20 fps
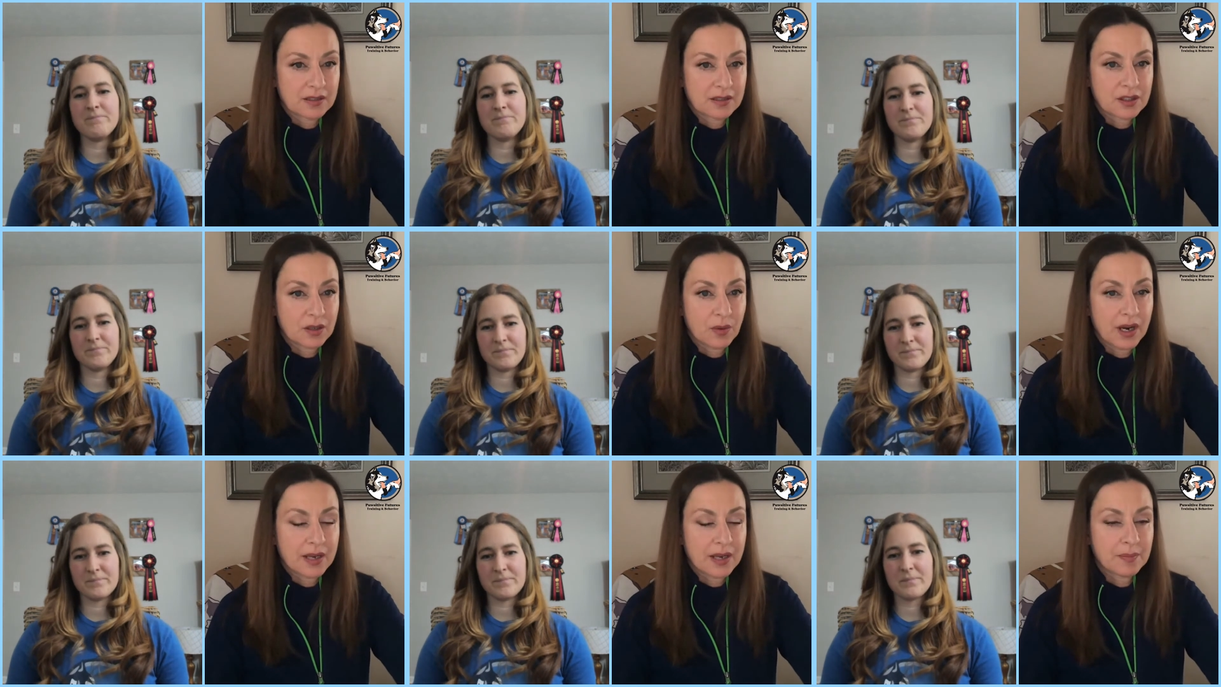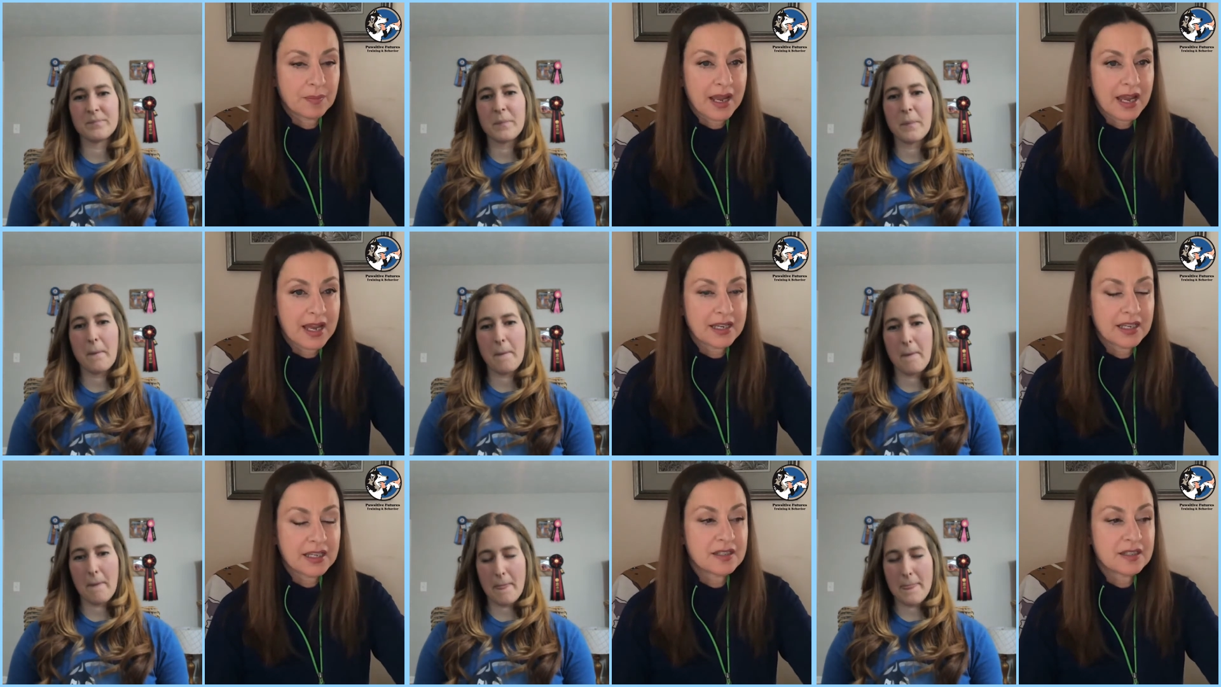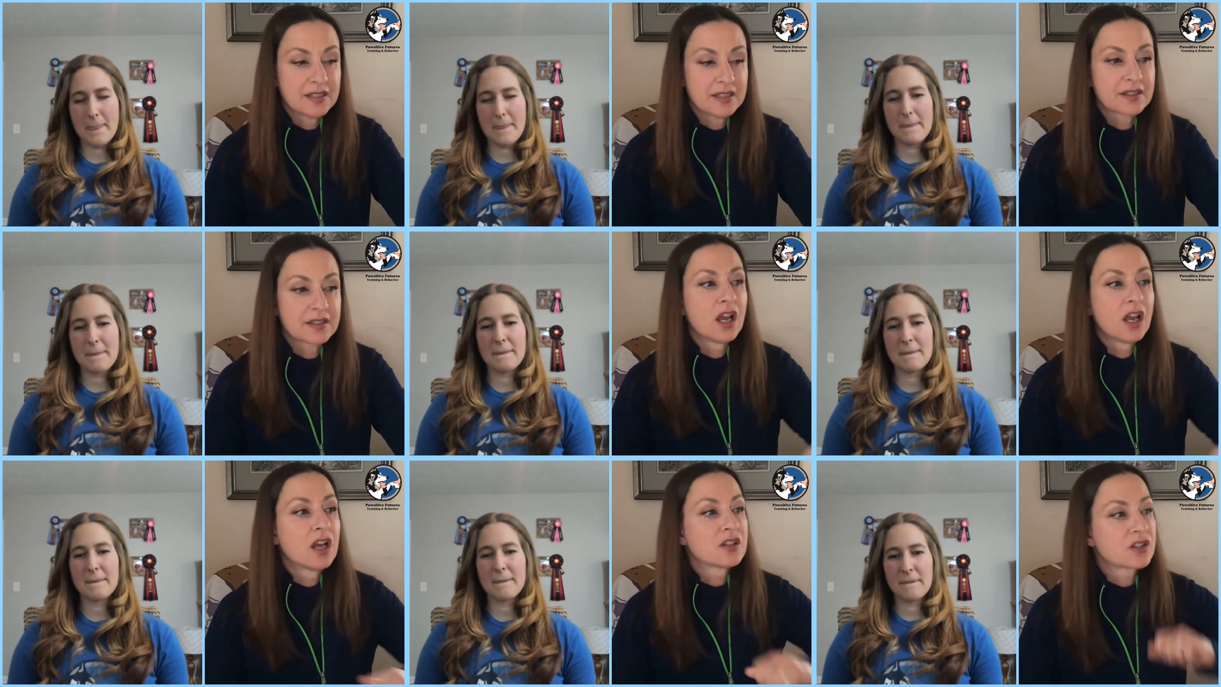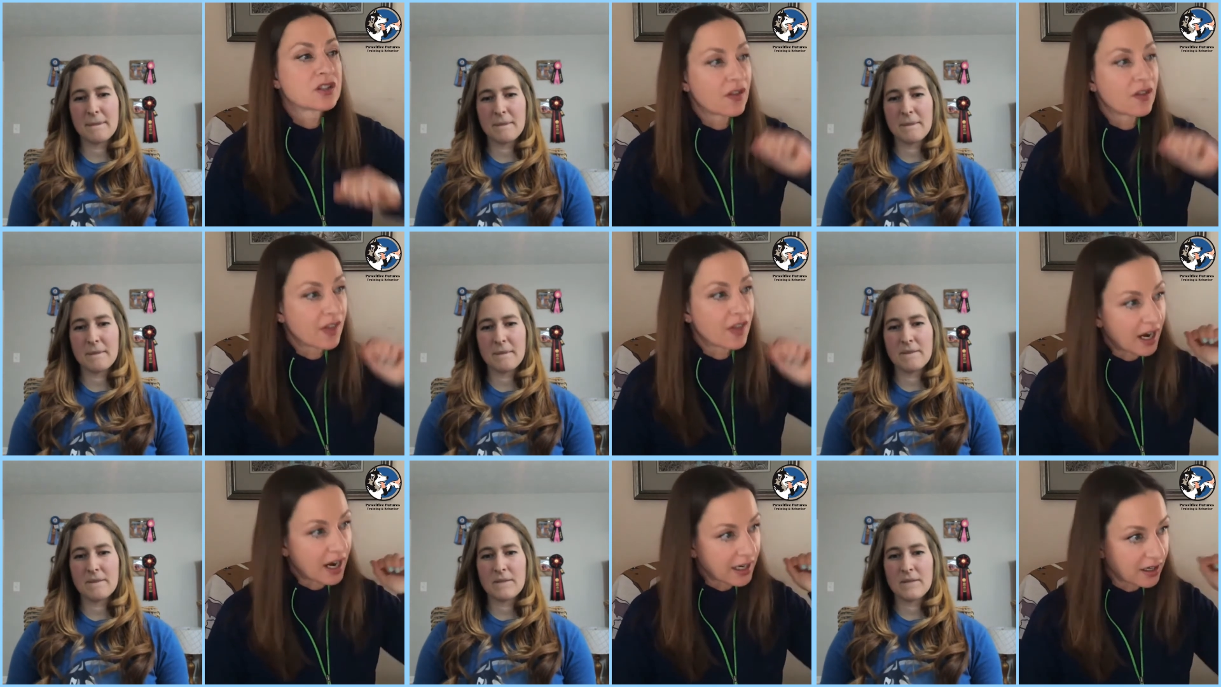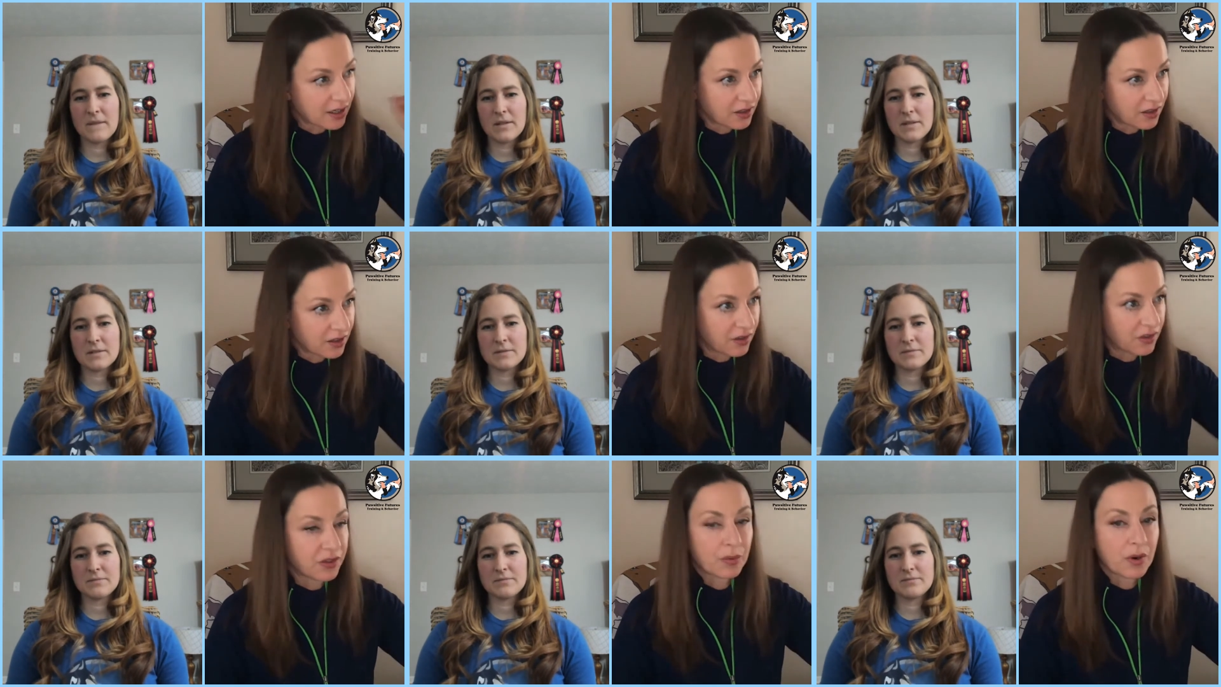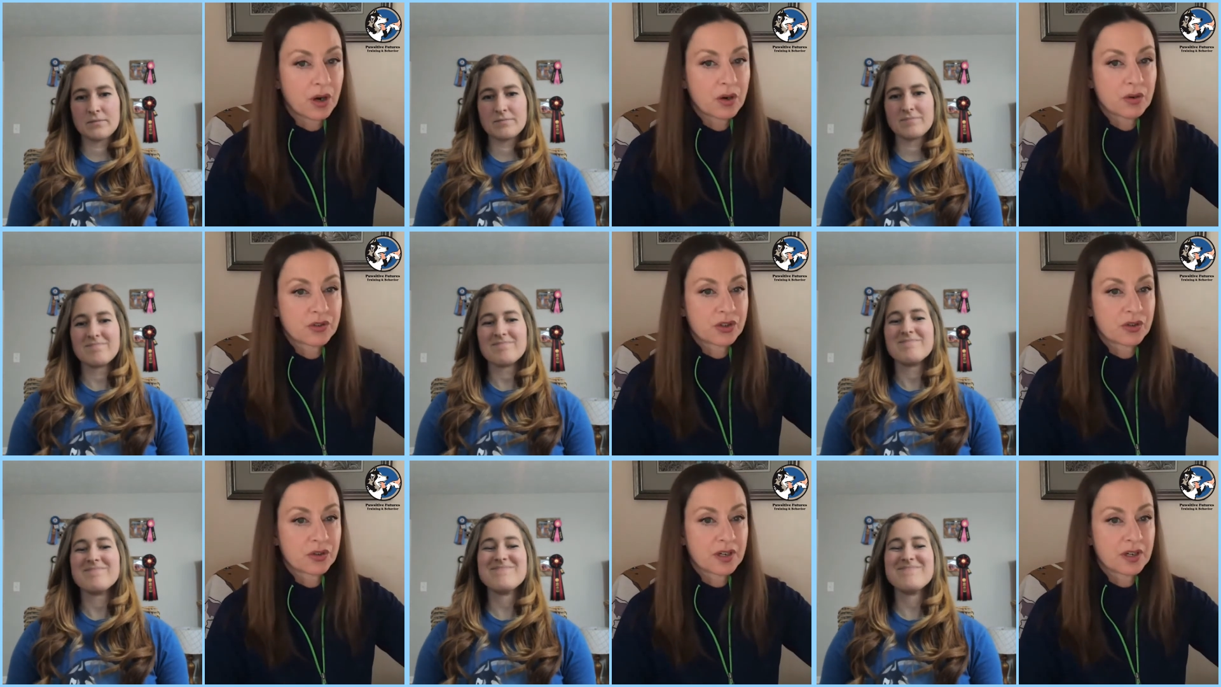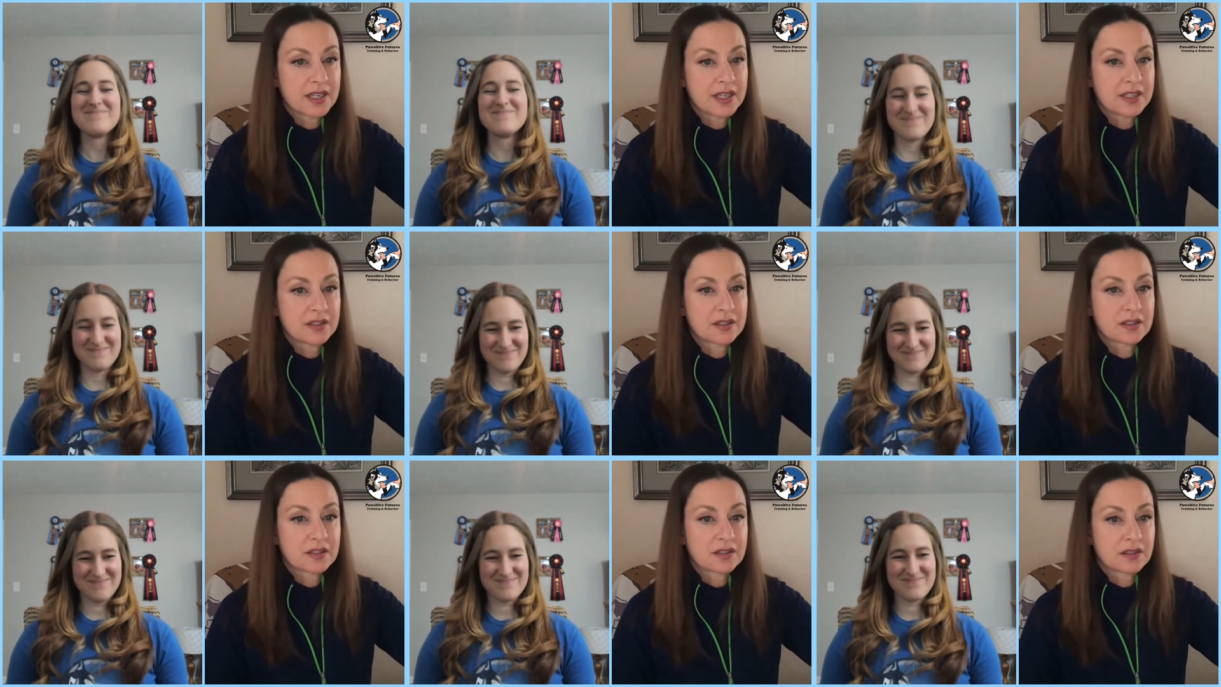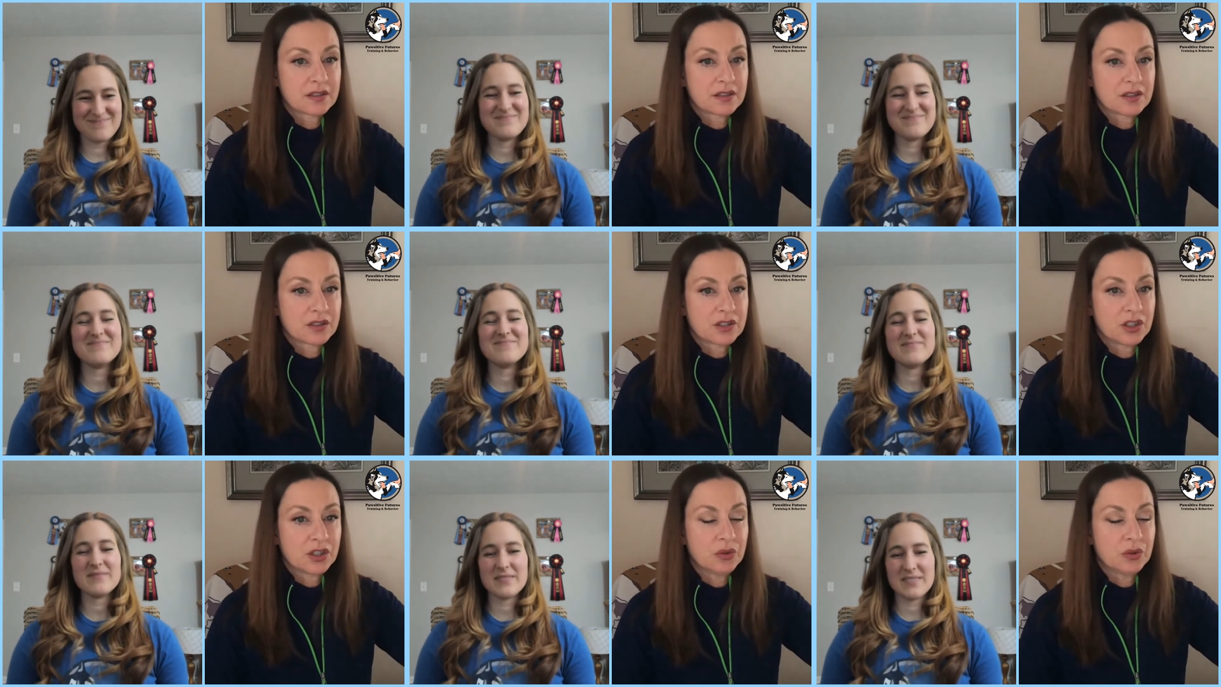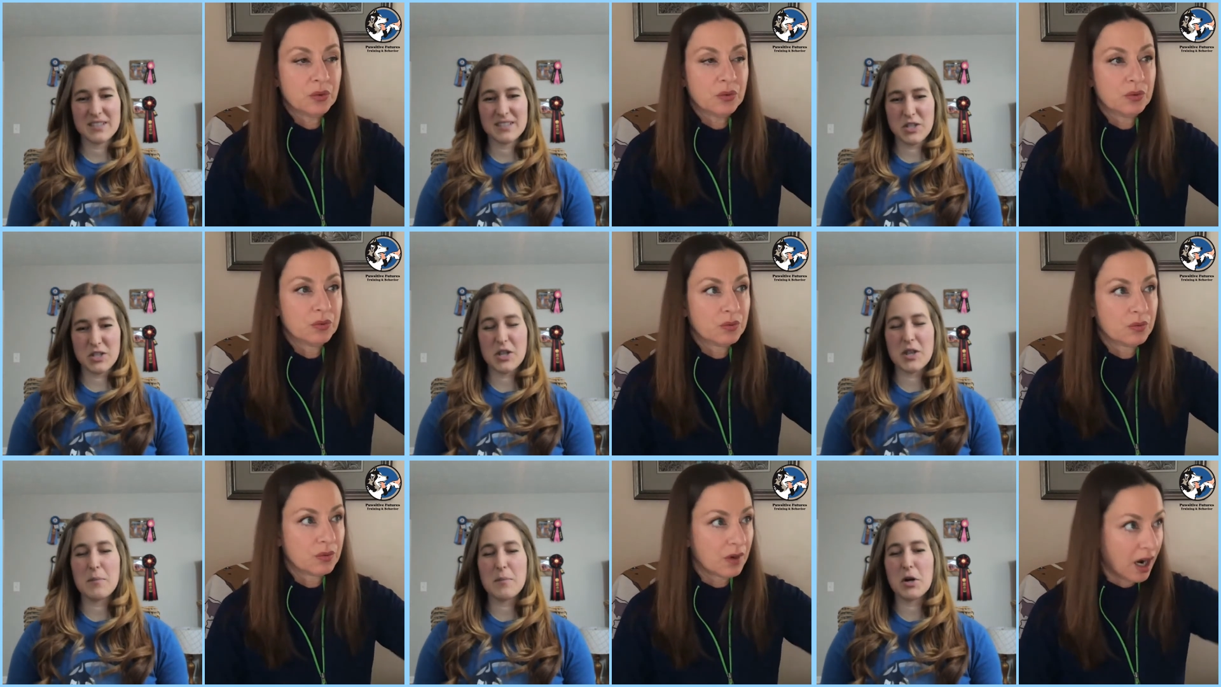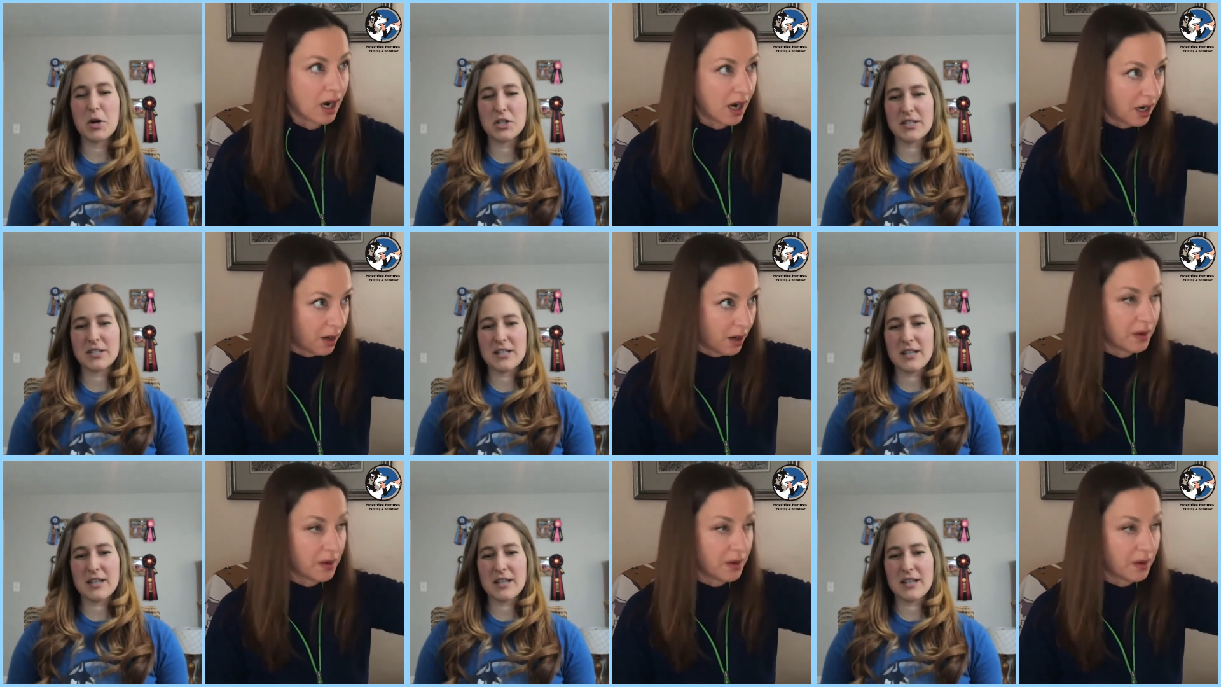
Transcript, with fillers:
Speaker 1: grand uh, baggies so that I can throw treats to person.